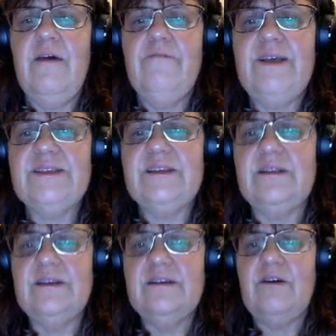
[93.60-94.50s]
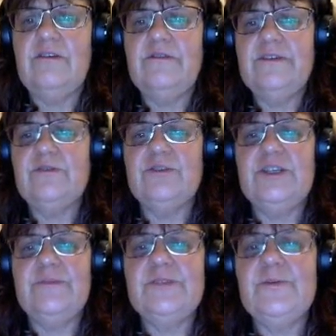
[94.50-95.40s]
Vascular conifers or
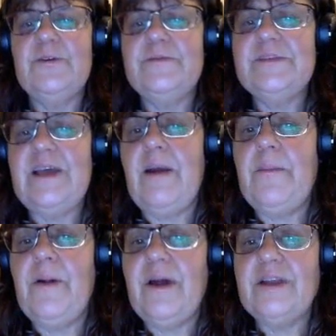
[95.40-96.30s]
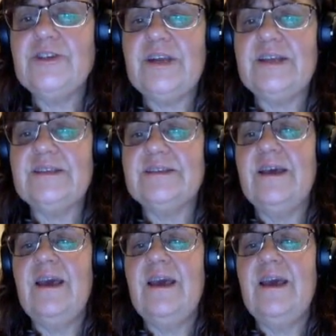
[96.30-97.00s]
gymnosperms are our pine trees.